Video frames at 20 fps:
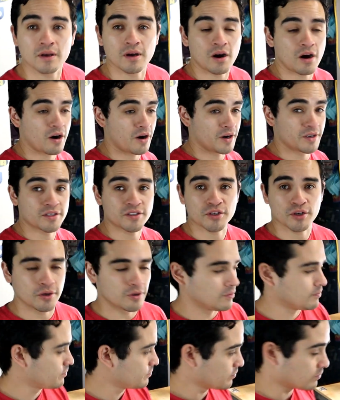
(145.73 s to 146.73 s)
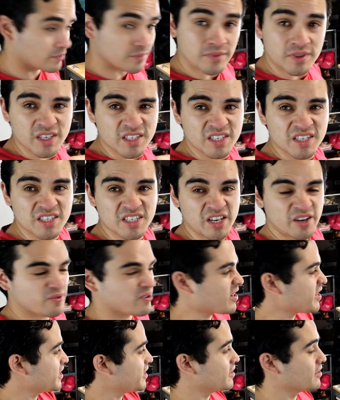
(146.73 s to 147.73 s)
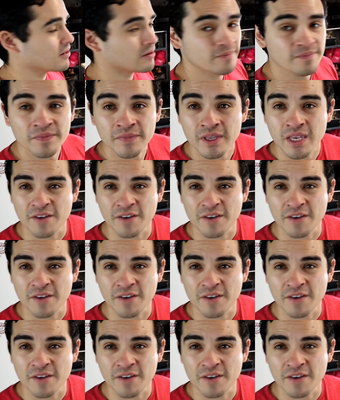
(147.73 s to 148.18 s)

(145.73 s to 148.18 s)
All right, so this is it right here.